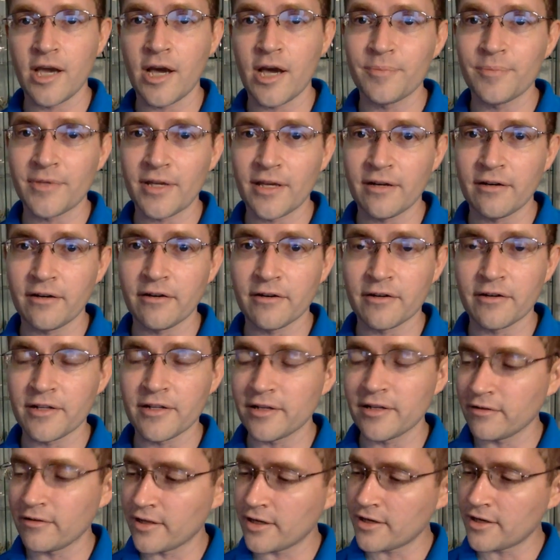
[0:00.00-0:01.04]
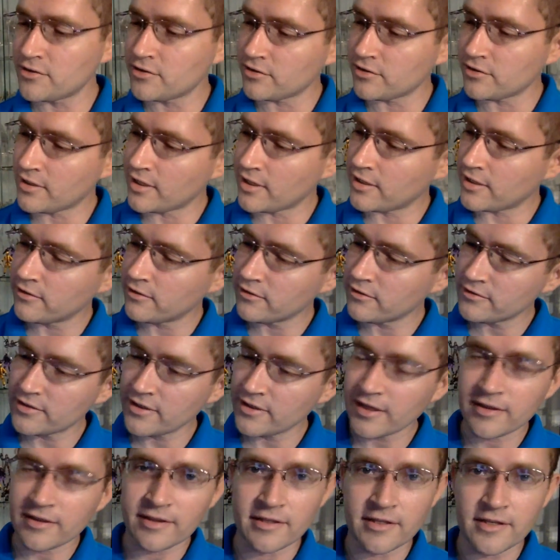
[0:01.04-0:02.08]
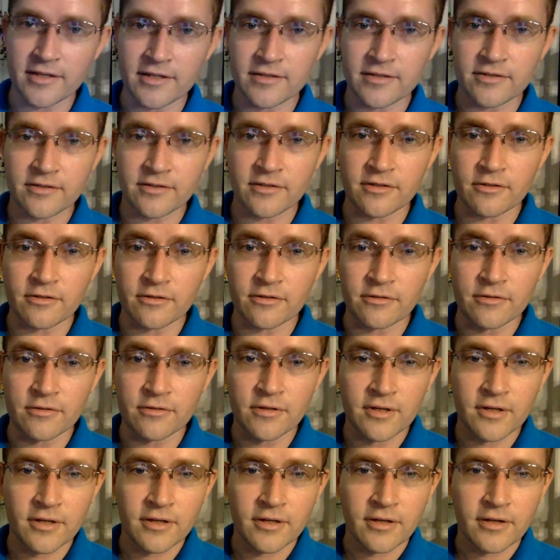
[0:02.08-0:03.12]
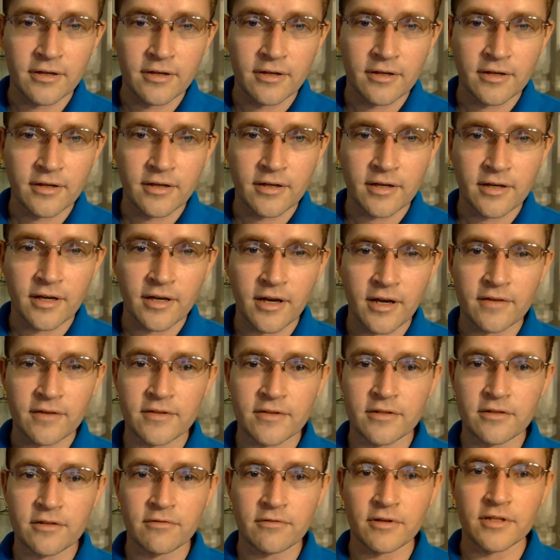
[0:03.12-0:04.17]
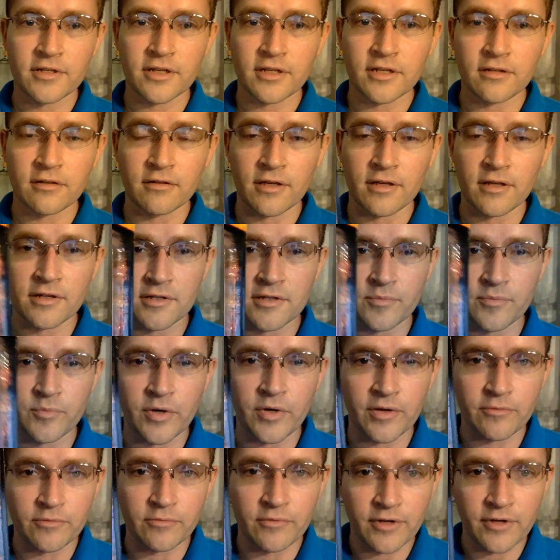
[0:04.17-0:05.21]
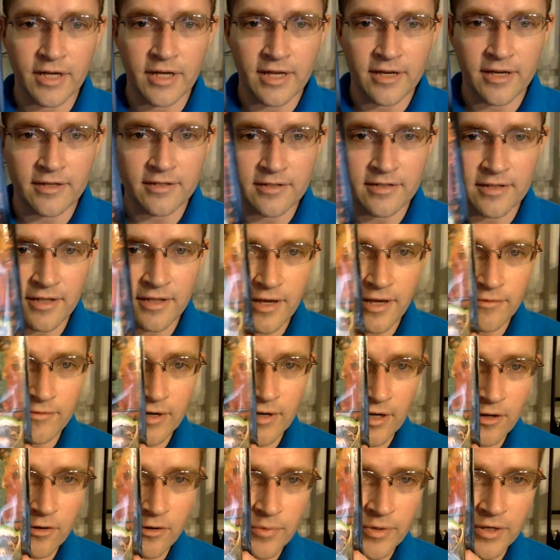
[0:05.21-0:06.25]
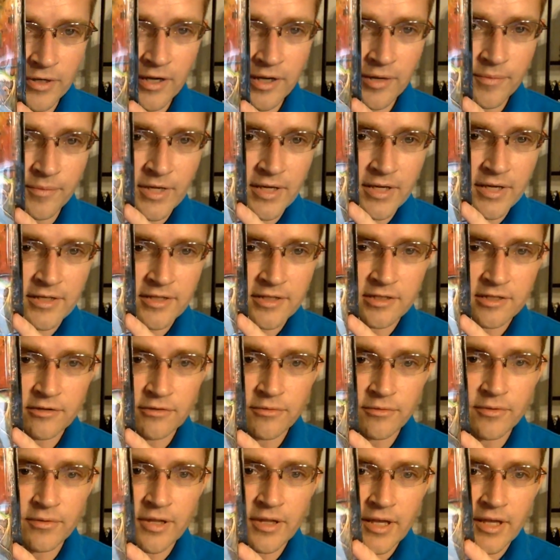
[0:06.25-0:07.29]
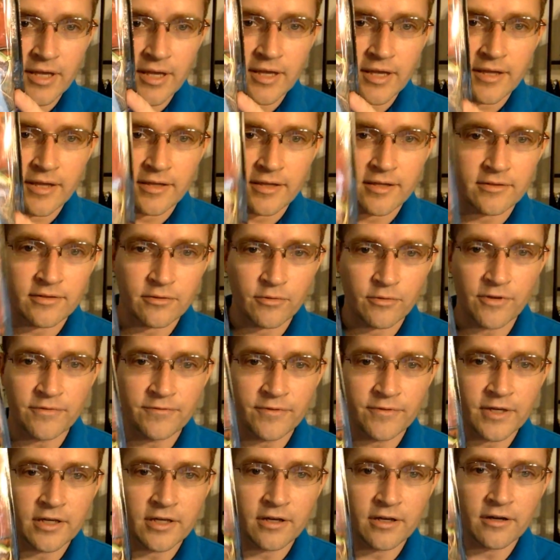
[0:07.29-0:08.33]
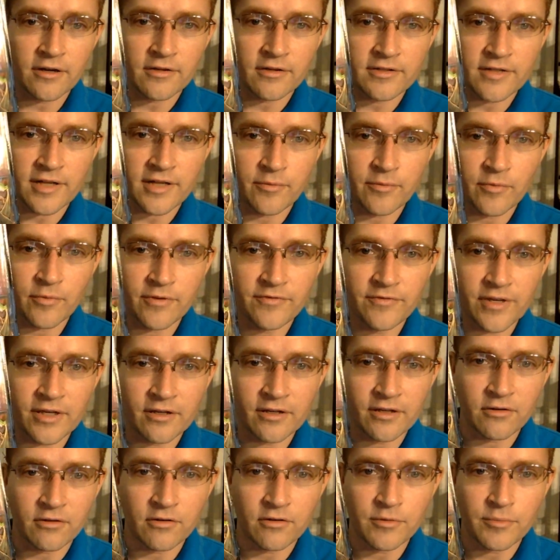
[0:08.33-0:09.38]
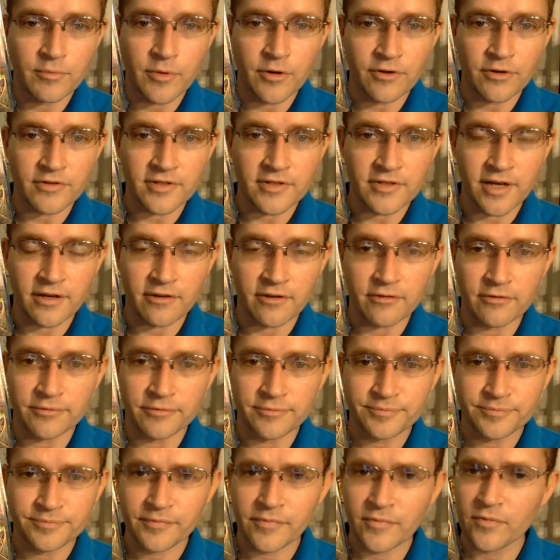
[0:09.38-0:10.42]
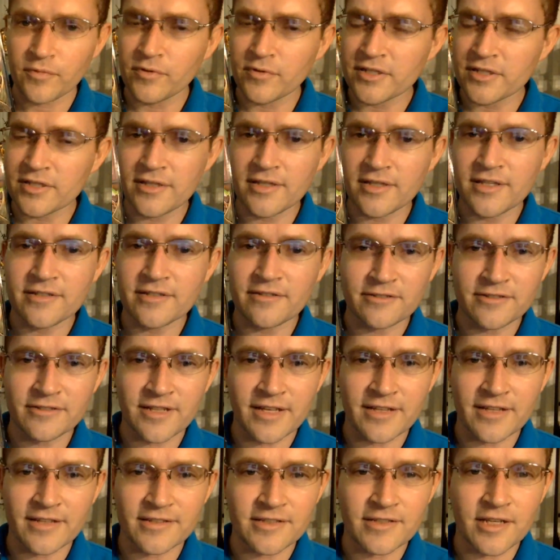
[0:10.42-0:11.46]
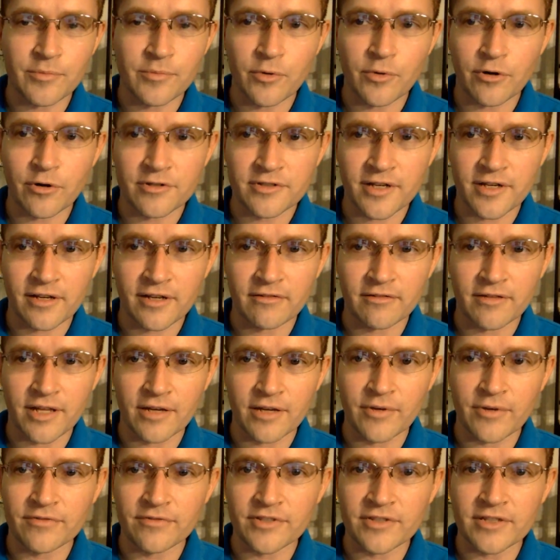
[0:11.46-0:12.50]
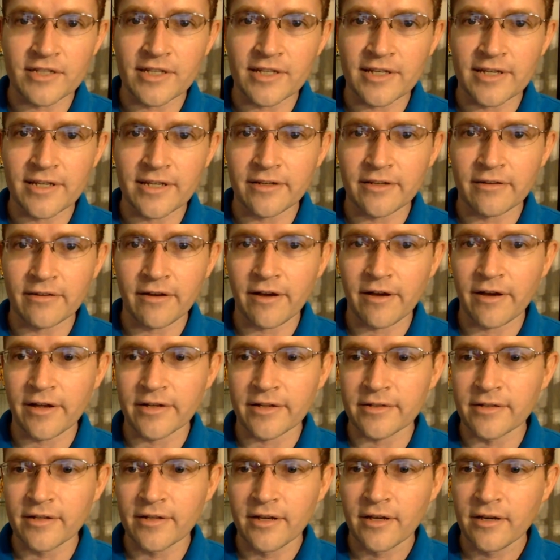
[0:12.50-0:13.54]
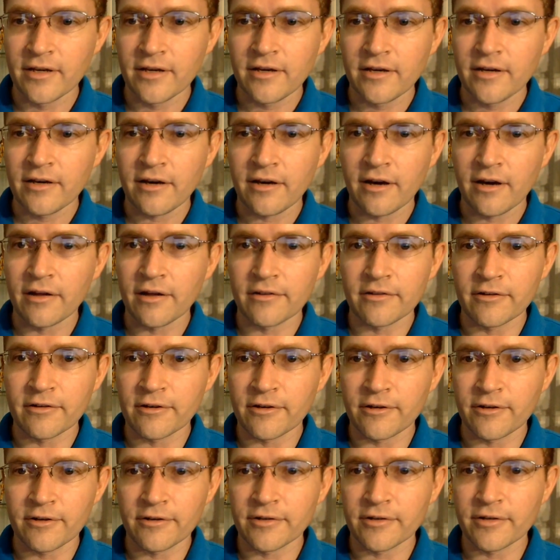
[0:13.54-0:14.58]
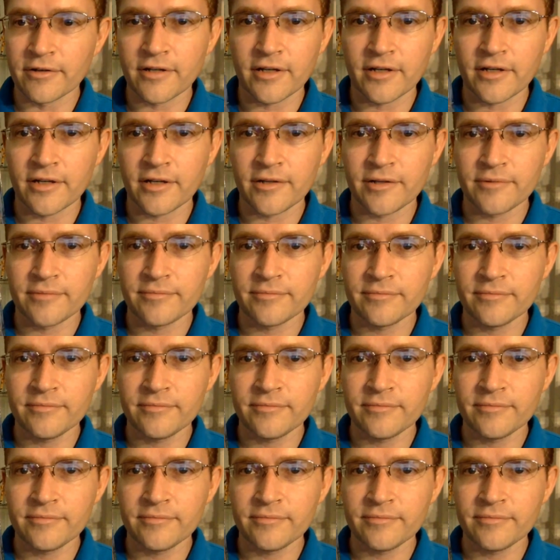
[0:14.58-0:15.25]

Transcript: updated articulation, and it looks like these 2 had the new articulation, but we'll get into that when I open it up. So 3 figures in 1 vehicle, motorcycle. This looks like the same motorcycle that we've seen on other,